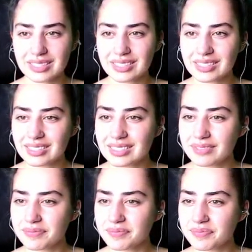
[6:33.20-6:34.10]
no foul
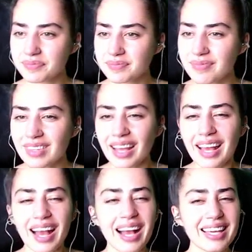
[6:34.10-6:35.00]
call. You see here, he
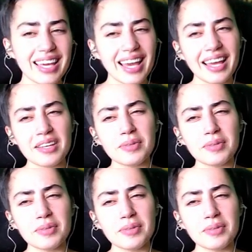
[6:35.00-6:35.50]
throws it. Again